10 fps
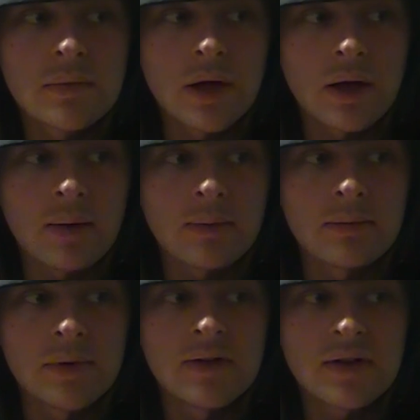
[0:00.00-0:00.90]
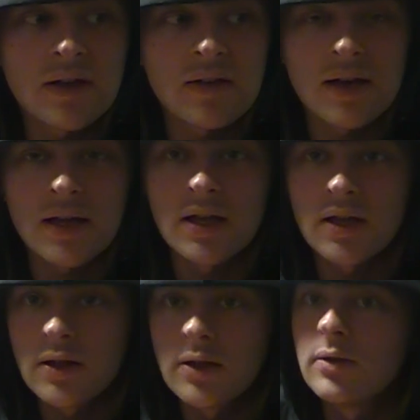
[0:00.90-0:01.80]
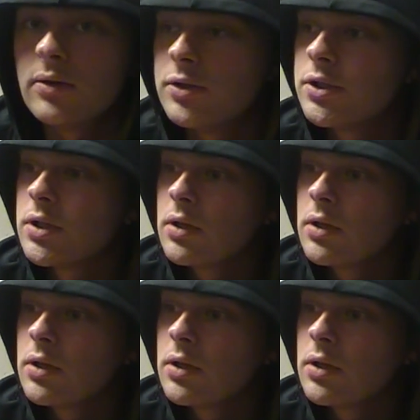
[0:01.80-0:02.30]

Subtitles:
music has had a huge